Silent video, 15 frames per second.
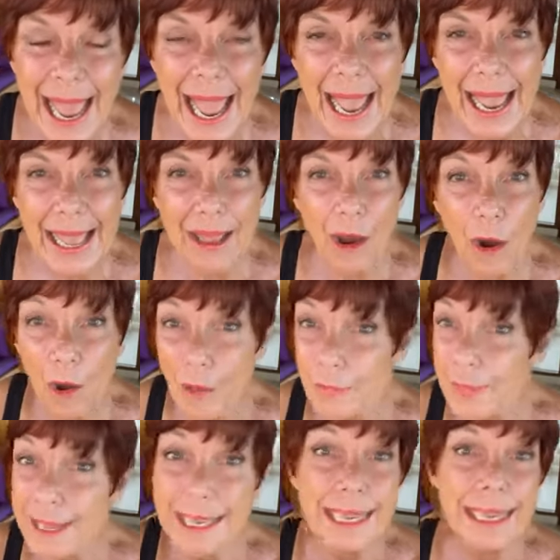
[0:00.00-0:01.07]
and on
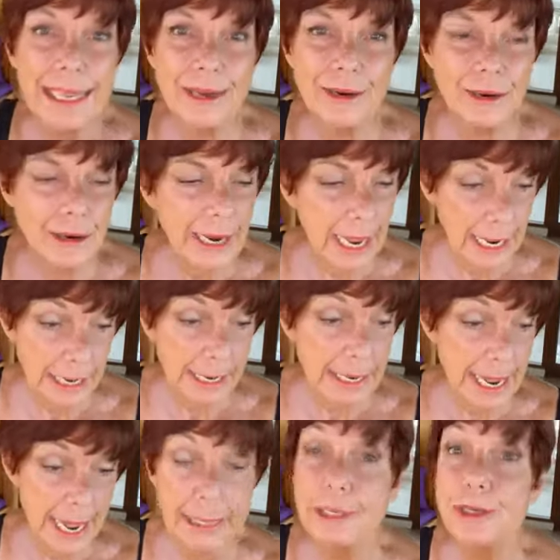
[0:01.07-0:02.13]
the ear, and
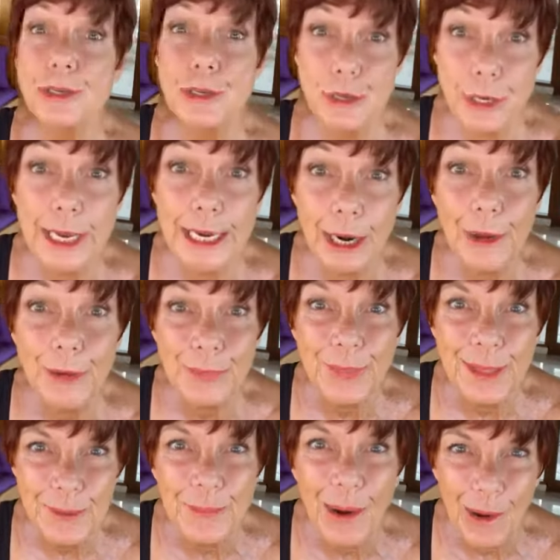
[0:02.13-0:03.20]
yes, you can learn
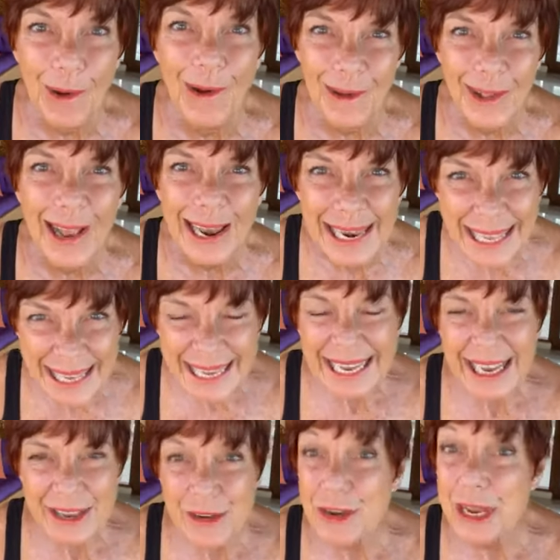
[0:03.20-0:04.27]
them all.
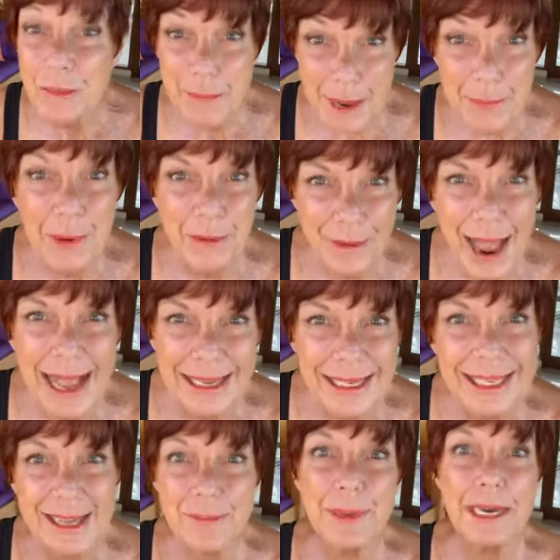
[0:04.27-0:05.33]
You can memorize
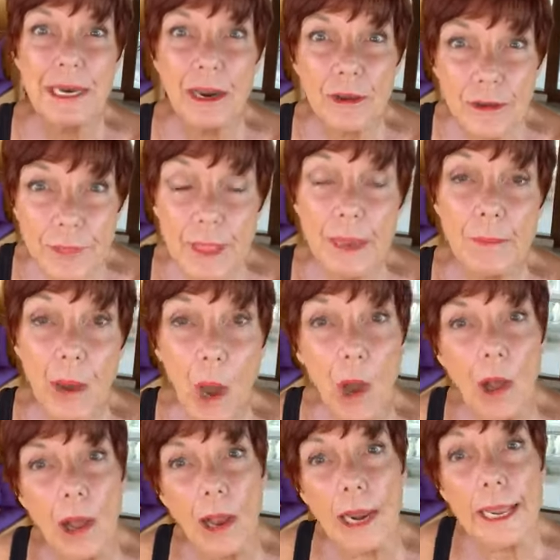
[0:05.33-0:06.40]
them and learn them
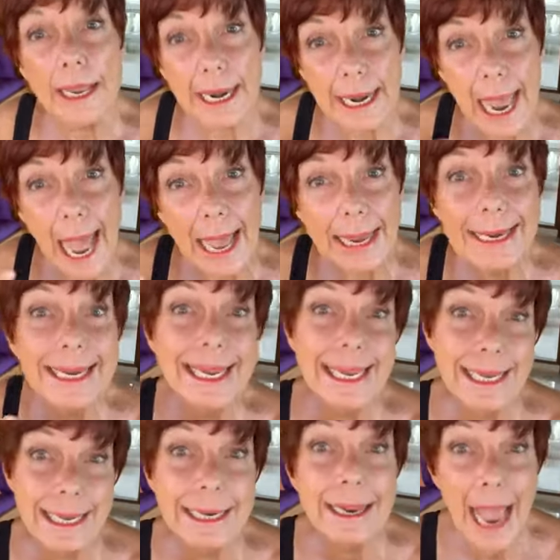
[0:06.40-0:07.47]
all, and I
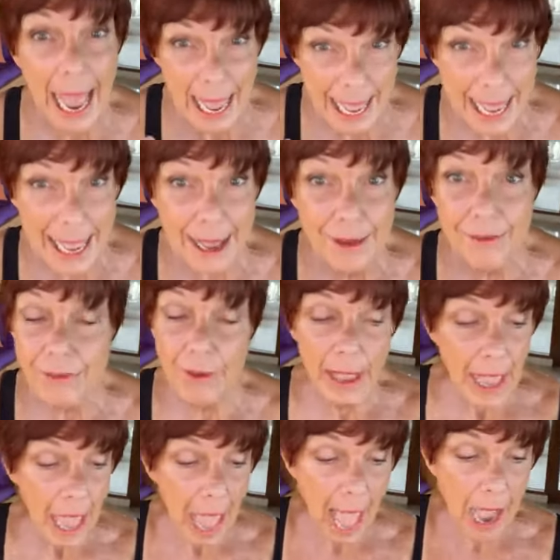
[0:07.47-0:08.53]
did, I have.
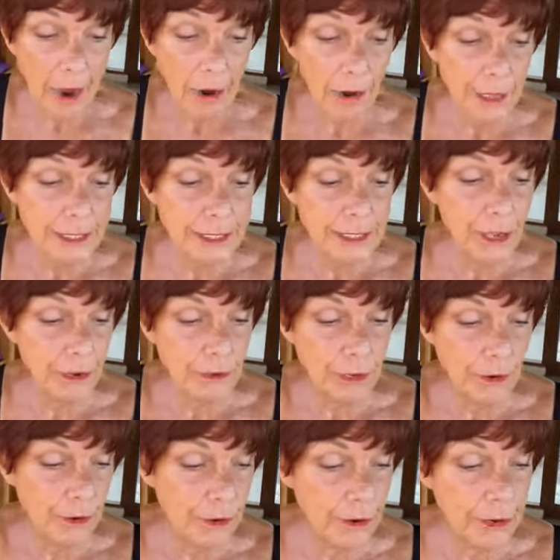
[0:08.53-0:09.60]
I also
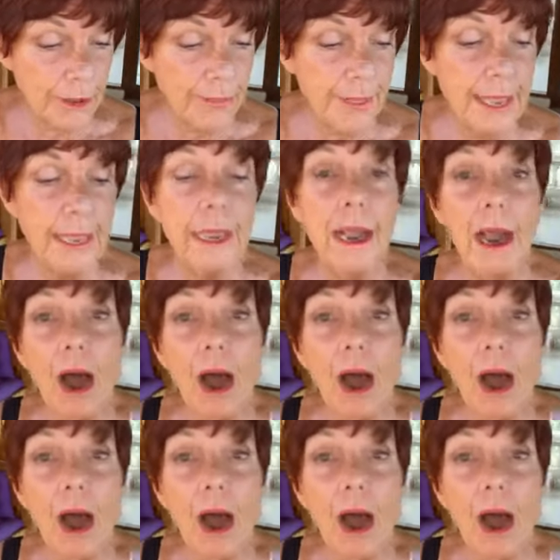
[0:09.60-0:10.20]
learned the